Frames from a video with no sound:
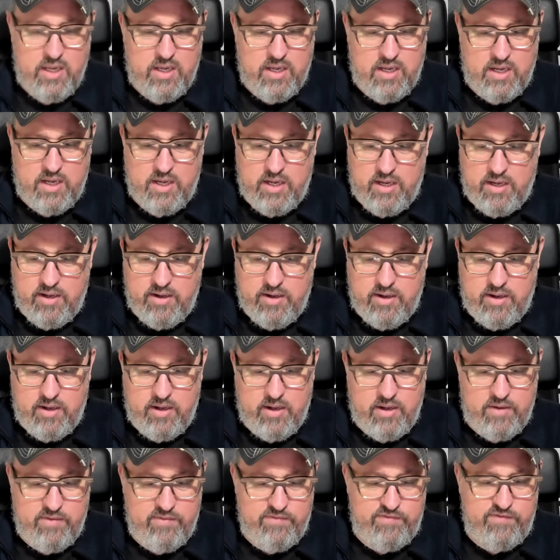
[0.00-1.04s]

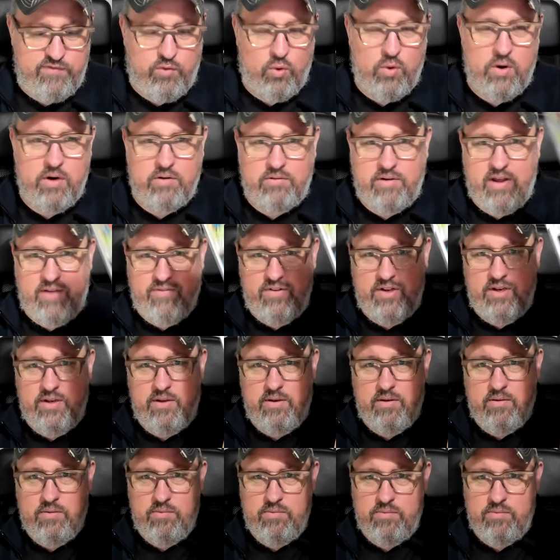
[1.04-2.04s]
411,